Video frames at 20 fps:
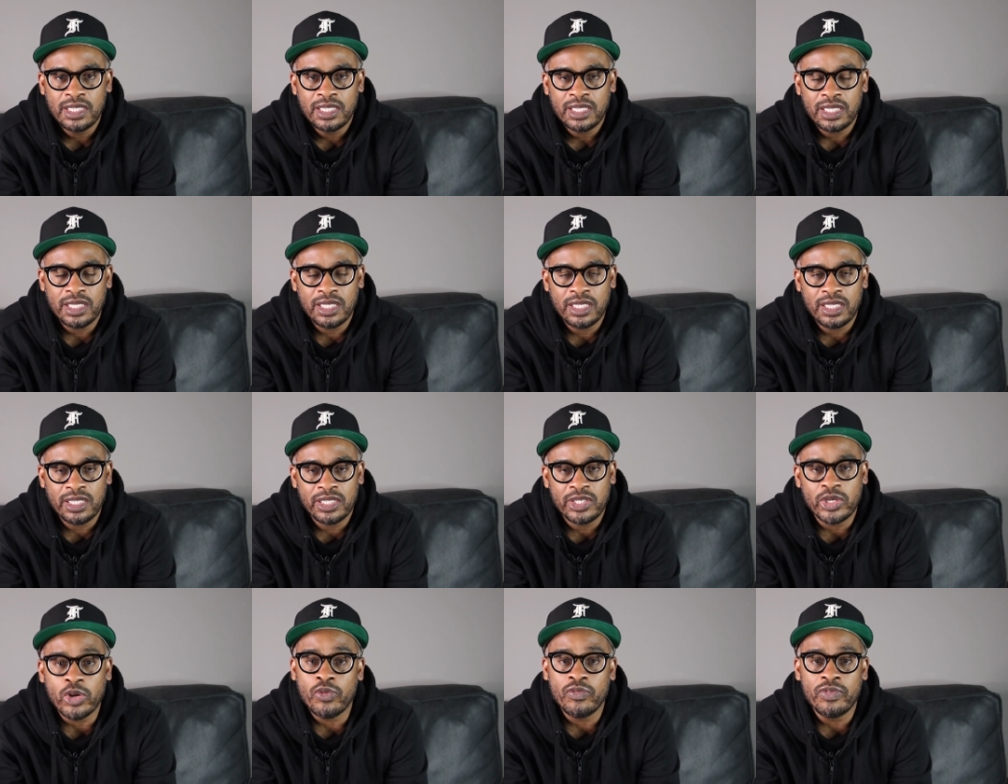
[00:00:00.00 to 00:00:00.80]

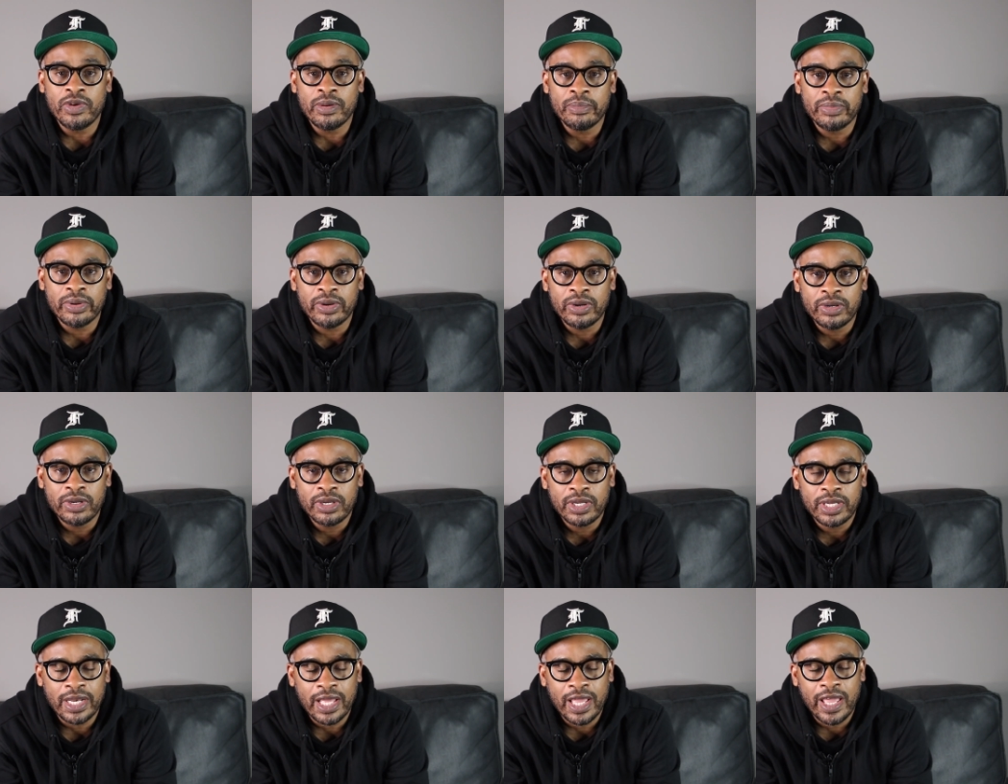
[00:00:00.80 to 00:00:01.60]
in November
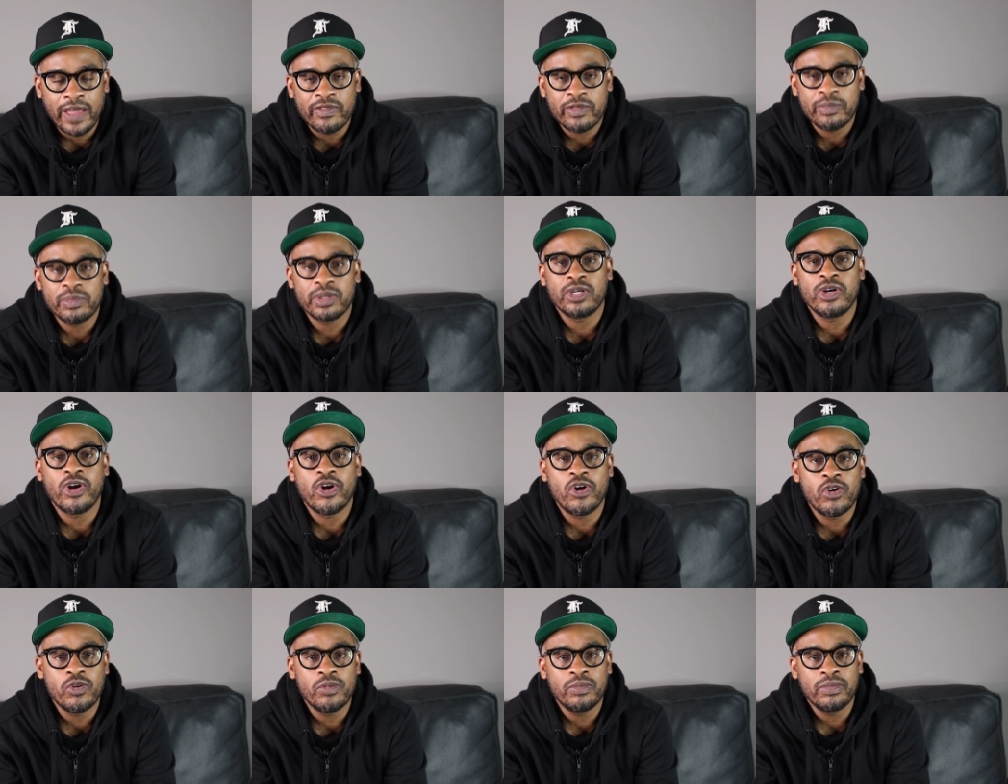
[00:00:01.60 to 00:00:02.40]
and I haven't been
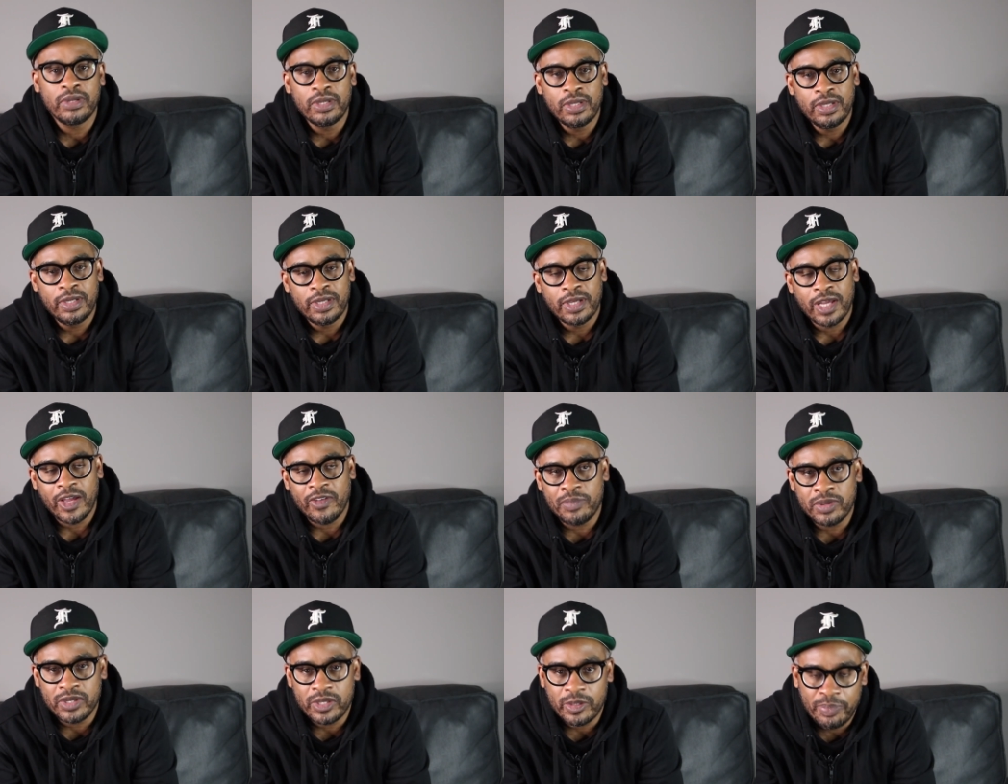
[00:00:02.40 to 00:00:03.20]
home.
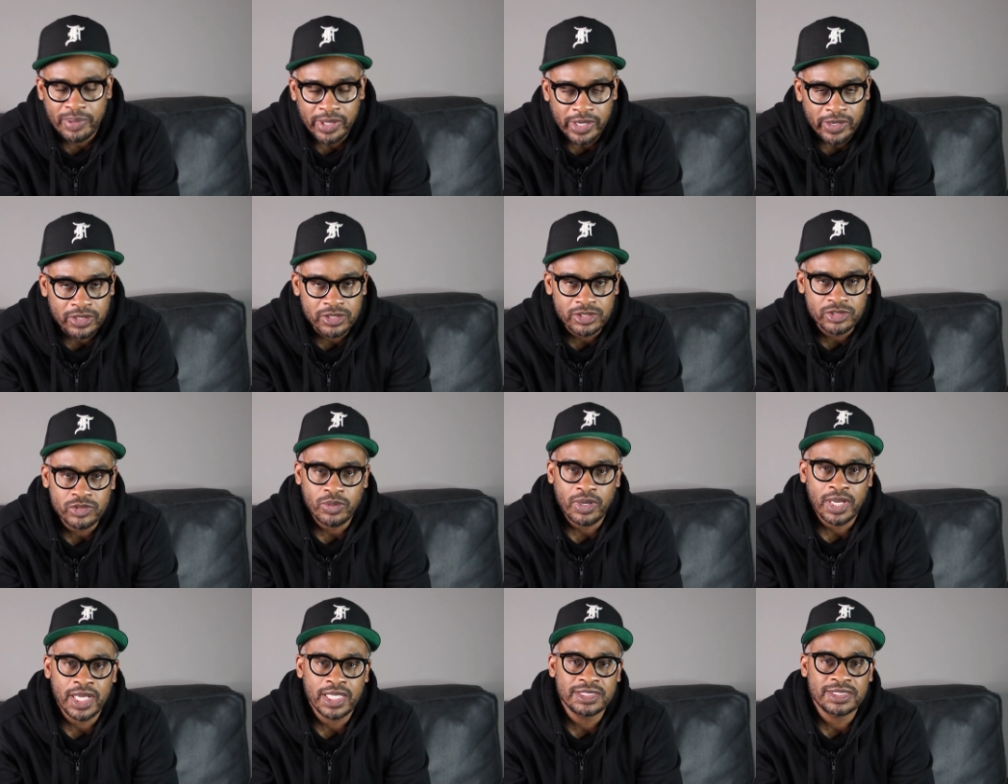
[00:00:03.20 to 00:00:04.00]
I've been to Paris
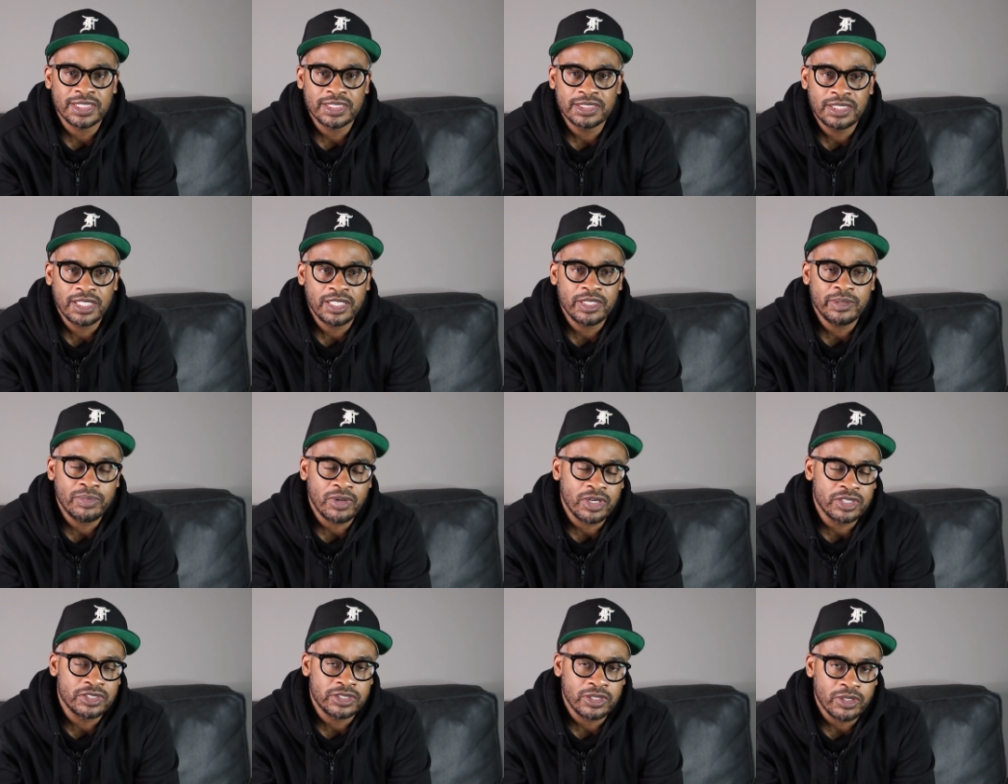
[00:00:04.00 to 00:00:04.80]
twice. I stayed in
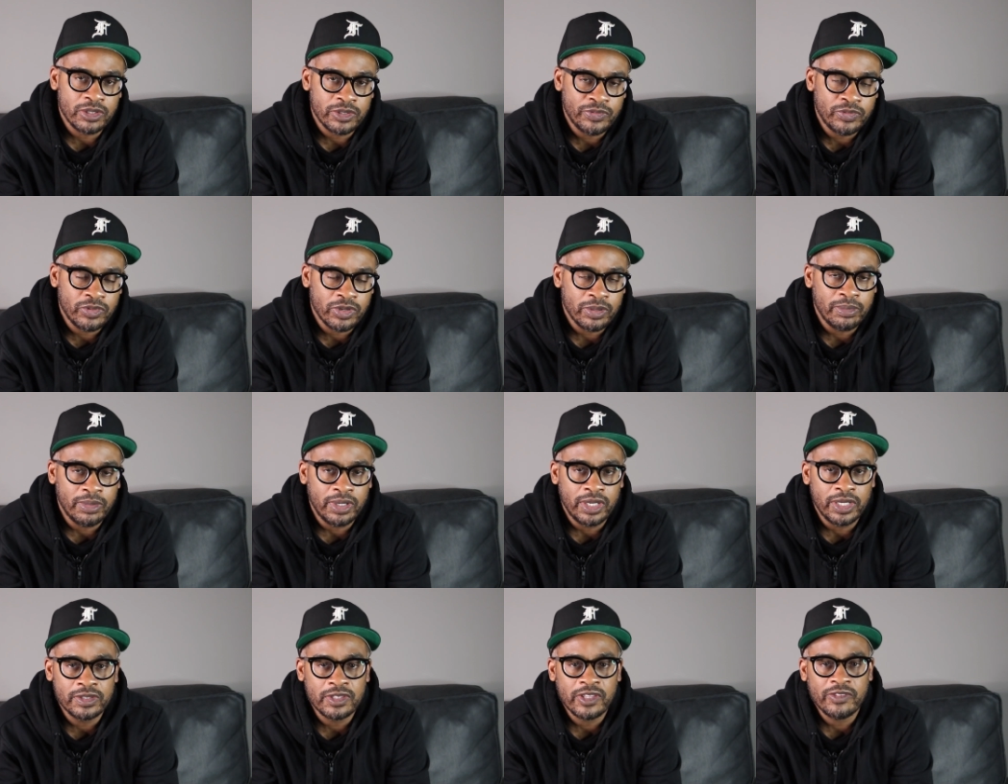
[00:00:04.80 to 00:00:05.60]
Barcelona for a
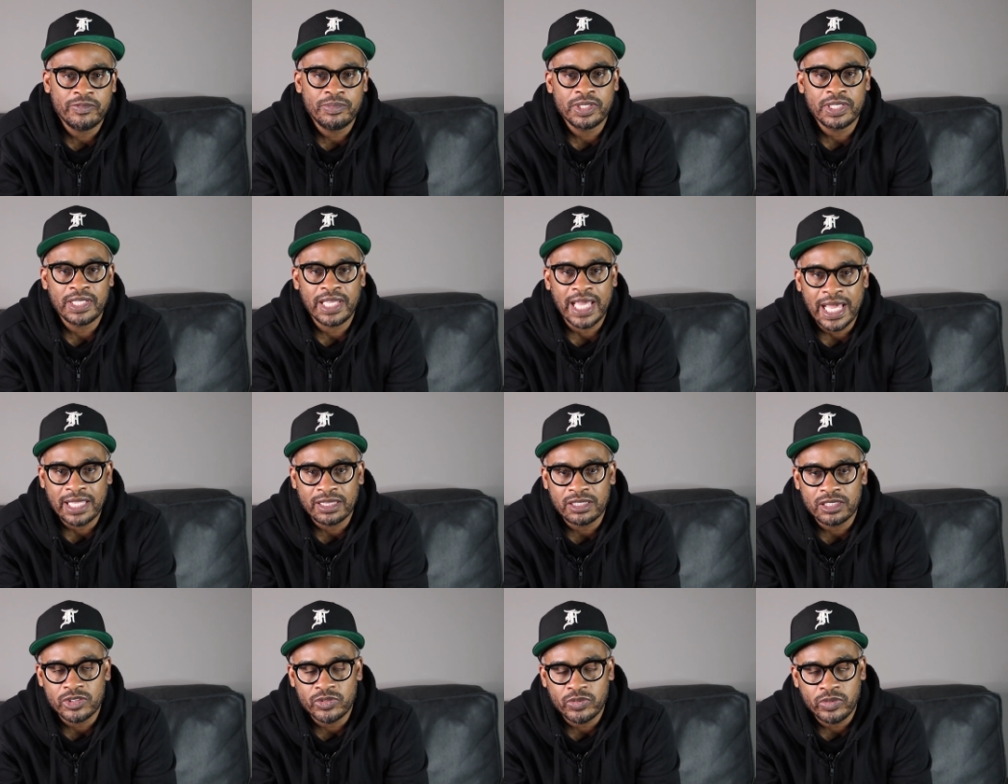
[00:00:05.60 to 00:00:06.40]
month. I've been in
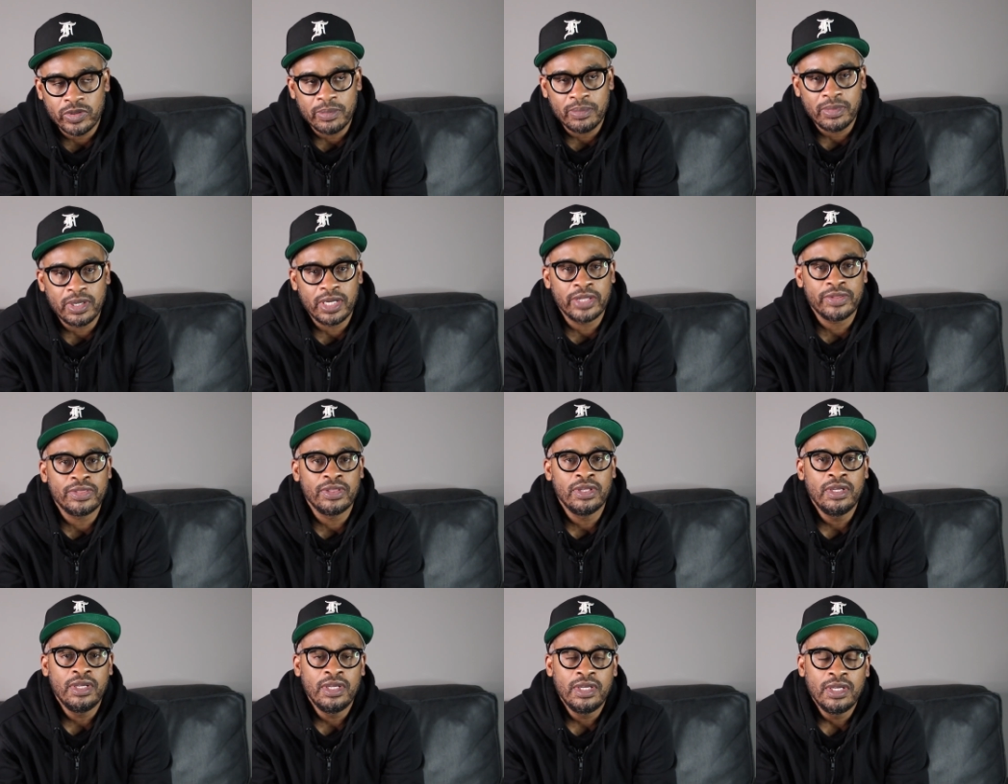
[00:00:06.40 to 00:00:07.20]
Athens for a
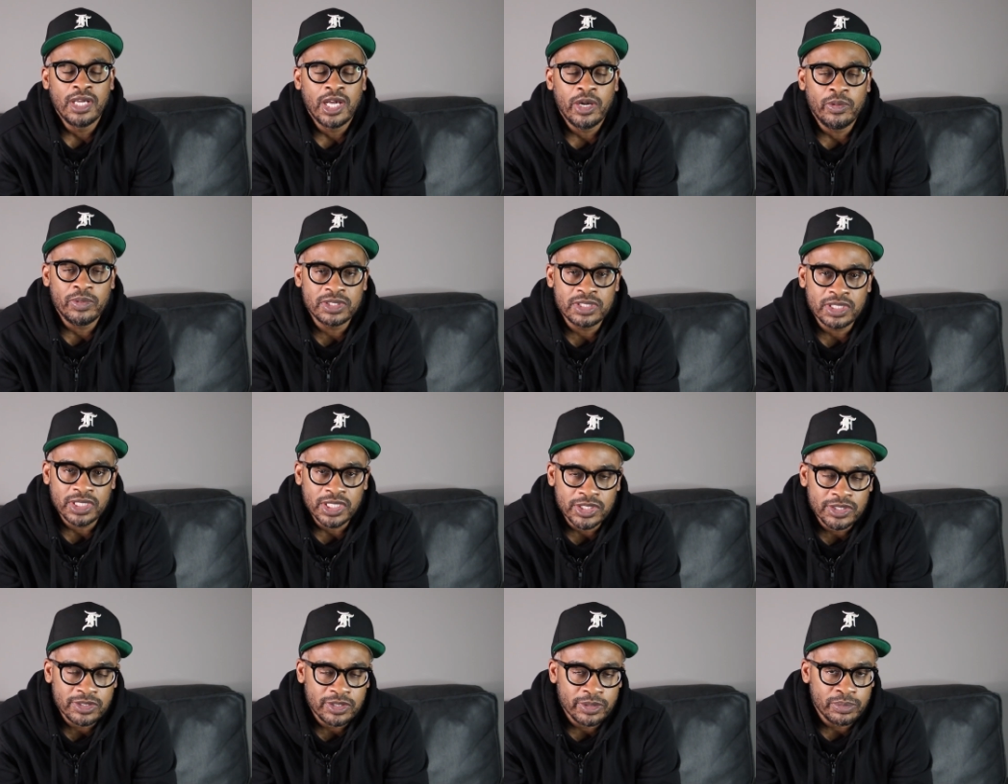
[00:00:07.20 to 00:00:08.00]
month. I went to
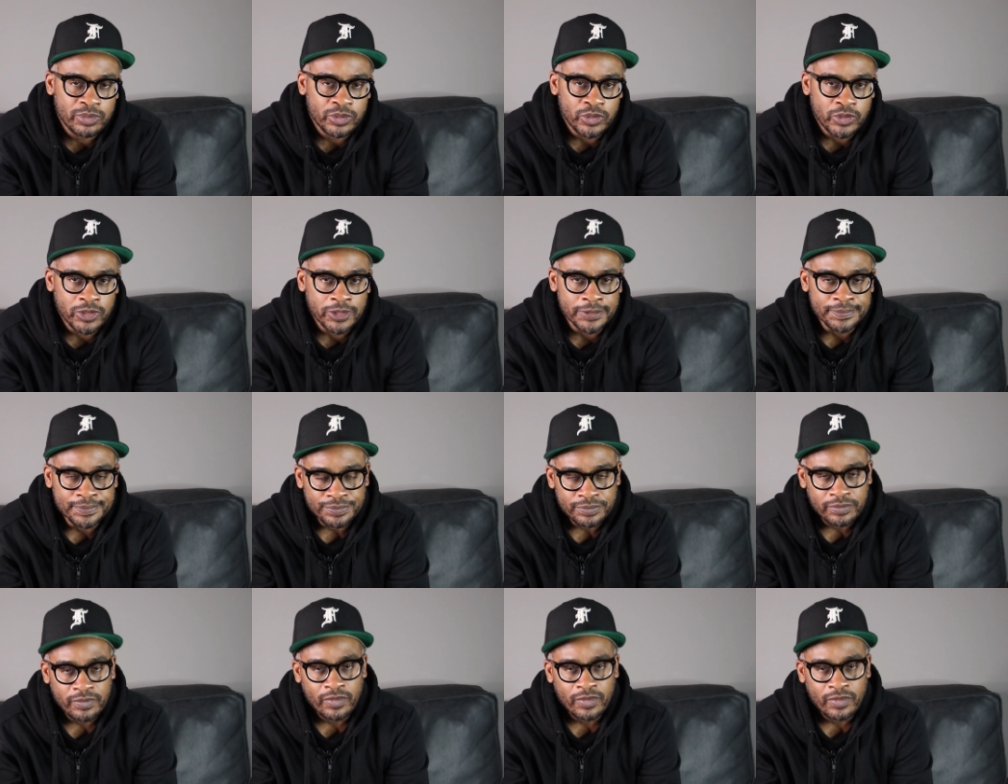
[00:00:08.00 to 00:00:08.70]
Istanbul.